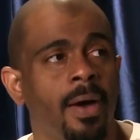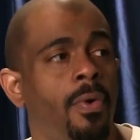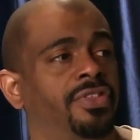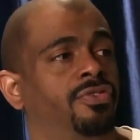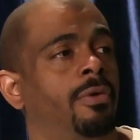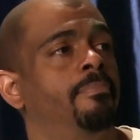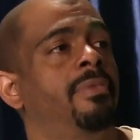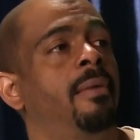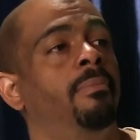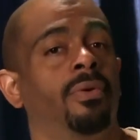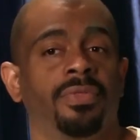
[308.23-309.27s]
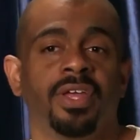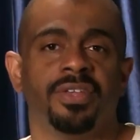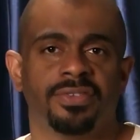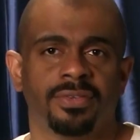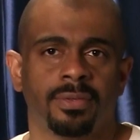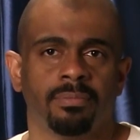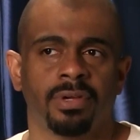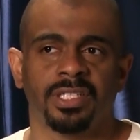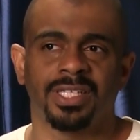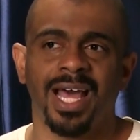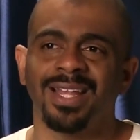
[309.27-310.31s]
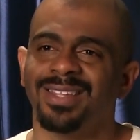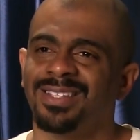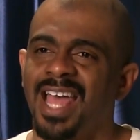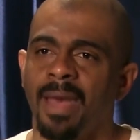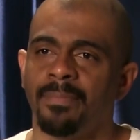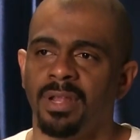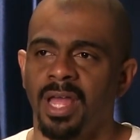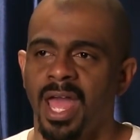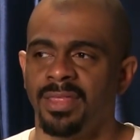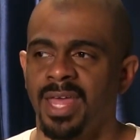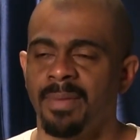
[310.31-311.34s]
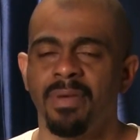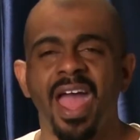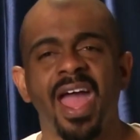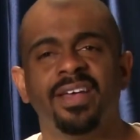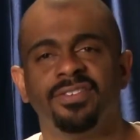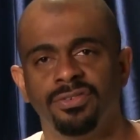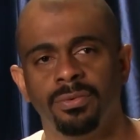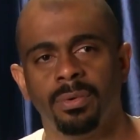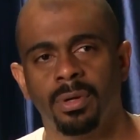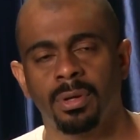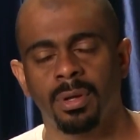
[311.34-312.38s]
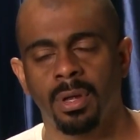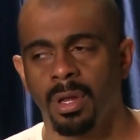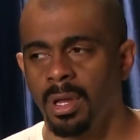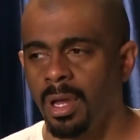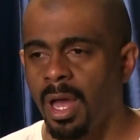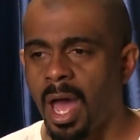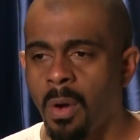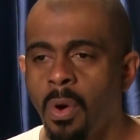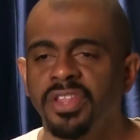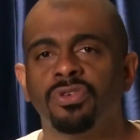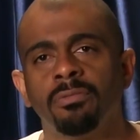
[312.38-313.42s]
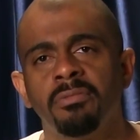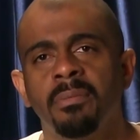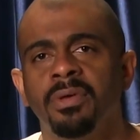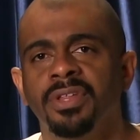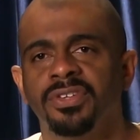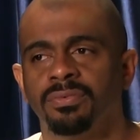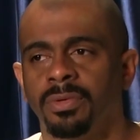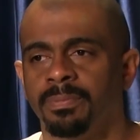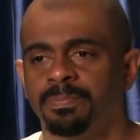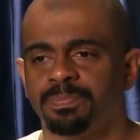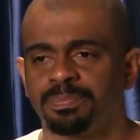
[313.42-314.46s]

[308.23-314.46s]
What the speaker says: I want to remember this because a lot of things happen and they pass you. I want to remember this one.